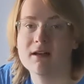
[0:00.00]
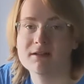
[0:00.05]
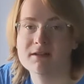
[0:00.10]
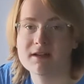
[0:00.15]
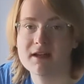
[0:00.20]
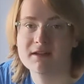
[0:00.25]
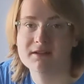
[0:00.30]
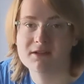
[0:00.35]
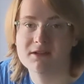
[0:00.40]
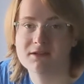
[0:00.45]

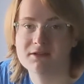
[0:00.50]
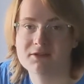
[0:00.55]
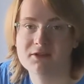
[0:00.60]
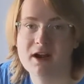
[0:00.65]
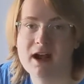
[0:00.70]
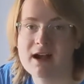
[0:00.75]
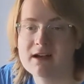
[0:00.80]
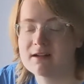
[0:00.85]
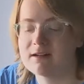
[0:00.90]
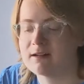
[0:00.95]
stays on
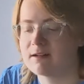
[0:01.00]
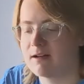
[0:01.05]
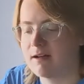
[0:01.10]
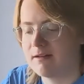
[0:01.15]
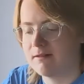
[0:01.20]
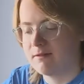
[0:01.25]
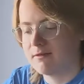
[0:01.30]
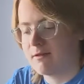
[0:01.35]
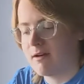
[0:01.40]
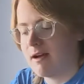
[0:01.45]
track
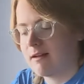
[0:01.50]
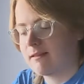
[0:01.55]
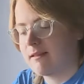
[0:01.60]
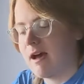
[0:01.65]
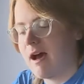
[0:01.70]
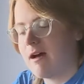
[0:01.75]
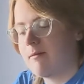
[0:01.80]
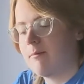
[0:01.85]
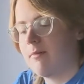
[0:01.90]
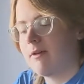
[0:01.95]
and direct
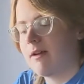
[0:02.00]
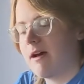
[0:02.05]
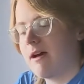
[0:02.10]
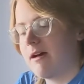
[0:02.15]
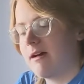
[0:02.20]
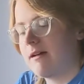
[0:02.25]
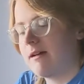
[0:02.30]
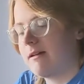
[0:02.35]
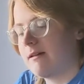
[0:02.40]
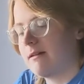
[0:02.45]
that, but
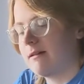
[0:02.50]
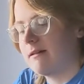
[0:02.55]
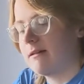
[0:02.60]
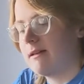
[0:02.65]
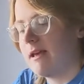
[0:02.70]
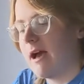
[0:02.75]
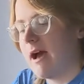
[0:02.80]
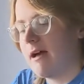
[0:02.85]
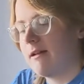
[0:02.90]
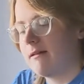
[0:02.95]

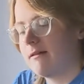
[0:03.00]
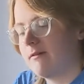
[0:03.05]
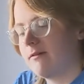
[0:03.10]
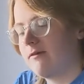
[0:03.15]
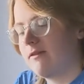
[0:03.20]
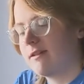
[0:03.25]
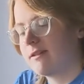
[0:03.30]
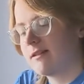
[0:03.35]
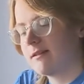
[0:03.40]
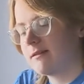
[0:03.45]

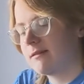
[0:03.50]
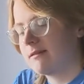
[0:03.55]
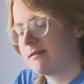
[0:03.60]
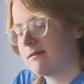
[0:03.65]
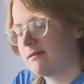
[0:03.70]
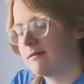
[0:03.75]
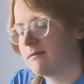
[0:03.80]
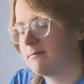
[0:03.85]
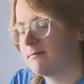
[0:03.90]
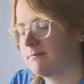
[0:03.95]

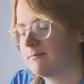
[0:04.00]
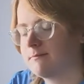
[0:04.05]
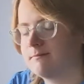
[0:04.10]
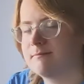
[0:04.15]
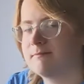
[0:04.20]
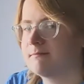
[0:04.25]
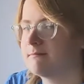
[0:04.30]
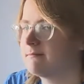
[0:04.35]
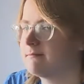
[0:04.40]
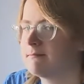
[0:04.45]
physics,
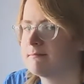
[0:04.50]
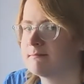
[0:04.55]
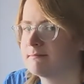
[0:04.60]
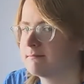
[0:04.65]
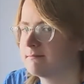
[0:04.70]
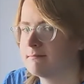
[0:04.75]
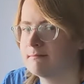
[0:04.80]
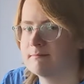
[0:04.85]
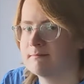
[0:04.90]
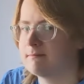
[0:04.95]

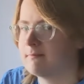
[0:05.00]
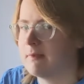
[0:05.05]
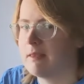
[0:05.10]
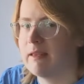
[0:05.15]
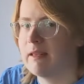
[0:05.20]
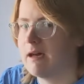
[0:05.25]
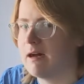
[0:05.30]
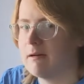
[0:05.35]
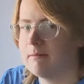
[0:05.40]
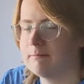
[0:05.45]

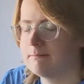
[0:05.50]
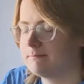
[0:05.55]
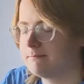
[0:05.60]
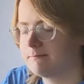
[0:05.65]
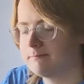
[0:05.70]
no.